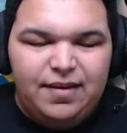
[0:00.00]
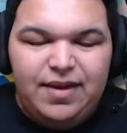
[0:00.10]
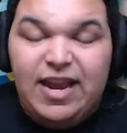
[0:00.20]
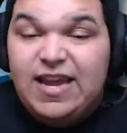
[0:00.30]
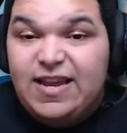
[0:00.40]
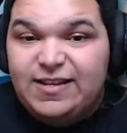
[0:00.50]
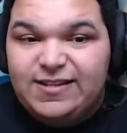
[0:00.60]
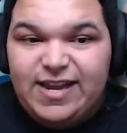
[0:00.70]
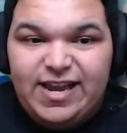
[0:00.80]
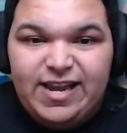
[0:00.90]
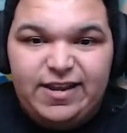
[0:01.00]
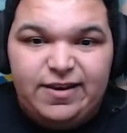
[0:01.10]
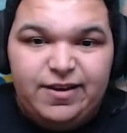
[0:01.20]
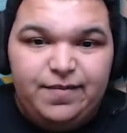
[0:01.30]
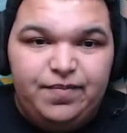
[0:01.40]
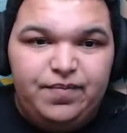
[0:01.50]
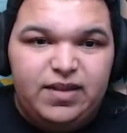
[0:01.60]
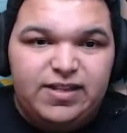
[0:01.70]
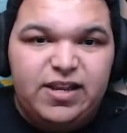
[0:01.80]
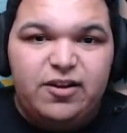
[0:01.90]
Hades and
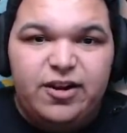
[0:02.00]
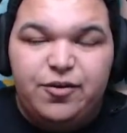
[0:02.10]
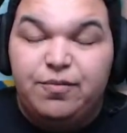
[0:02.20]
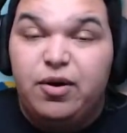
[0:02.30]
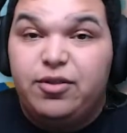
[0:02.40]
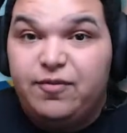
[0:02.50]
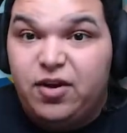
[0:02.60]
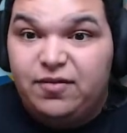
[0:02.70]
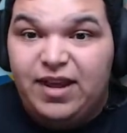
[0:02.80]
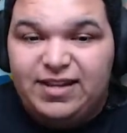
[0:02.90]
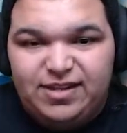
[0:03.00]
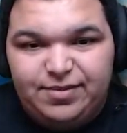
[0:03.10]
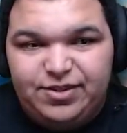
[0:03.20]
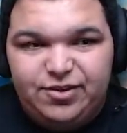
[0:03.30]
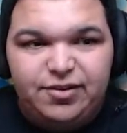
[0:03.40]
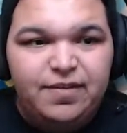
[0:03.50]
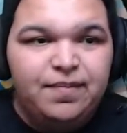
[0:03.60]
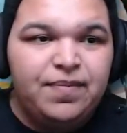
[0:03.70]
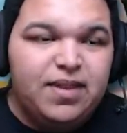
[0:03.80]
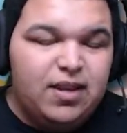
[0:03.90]
Zelda, who both evolved last episode,
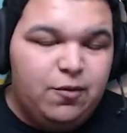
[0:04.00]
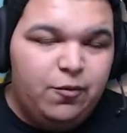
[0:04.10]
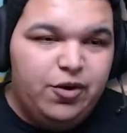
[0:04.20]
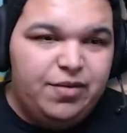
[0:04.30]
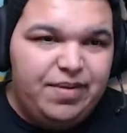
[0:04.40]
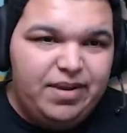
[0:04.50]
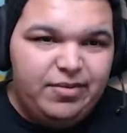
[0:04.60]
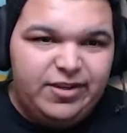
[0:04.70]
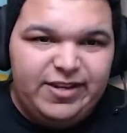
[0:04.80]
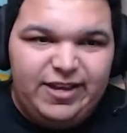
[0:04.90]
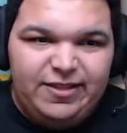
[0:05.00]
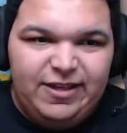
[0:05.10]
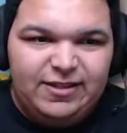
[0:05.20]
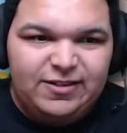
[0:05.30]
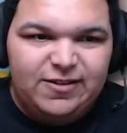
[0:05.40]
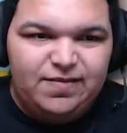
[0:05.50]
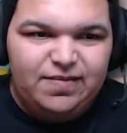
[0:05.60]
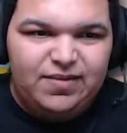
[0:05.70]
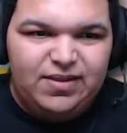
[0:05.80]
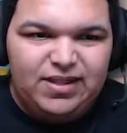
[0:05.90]
would be able to take
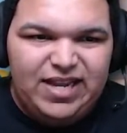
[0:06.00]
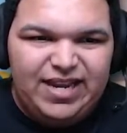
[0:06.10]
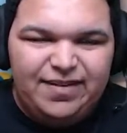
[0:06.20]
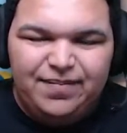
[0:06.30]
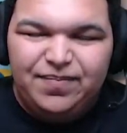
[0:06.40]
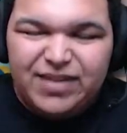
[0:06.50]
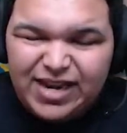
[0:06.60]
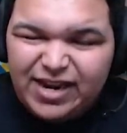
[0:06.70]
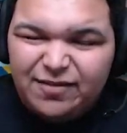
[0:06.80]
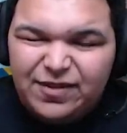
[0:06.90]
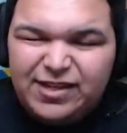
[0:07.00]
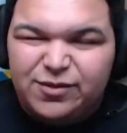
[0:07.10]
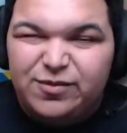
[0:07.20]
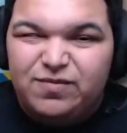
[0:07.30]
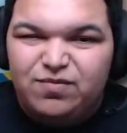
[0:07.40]
care of things